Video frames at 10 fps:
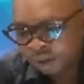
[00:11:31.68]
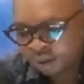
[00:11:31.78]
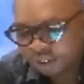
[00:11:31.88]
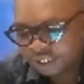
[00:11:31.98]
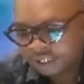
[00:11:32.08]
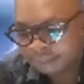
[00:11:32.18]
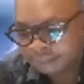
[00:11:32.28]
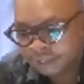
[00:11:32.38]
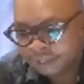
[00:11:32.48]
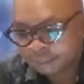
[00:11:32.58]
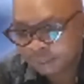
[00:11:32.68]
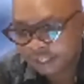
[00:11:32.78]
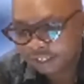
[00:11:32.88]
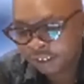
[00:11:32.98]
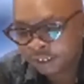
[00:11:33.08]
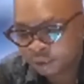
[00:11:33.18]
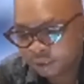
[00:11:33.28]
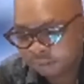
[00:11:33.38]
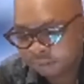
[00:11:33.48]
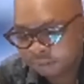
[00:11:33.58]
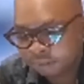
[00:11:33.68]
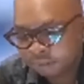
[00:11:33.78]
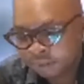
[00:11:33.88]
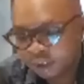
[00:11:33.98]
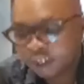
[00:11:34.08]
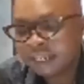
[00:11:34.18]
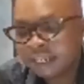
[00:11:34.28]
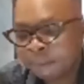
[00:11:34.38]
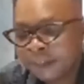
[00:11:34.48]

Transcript: let me just play the voice to them. So I said papa and tia